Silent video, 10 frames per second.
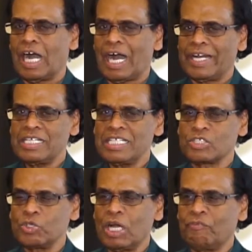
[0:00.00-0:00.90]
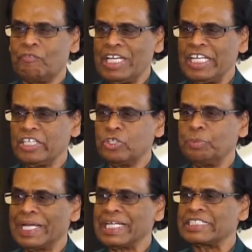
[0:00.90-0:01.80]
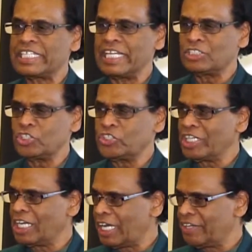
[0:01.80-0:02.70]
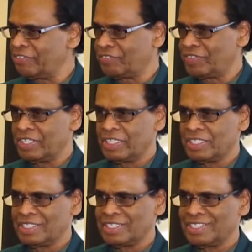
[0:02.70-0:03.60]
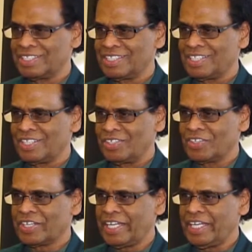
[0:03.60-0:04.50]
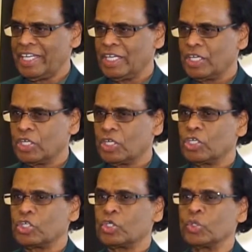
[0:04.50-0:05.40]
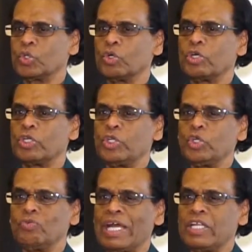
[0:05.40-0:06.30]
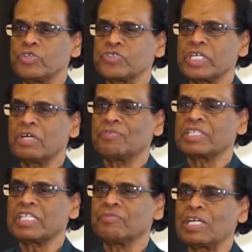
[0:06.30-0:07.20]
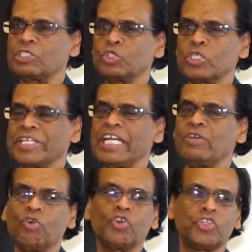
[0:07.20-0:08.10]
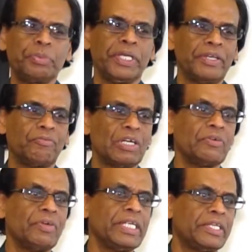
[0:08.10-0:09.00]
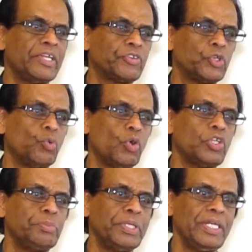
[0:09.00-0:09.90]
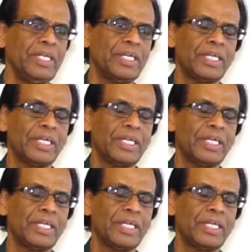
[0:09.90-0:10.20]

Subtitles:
Unless you are willing to make a change in your life, okay, to new values and everything, but you really want to be, whatever it is you want to be,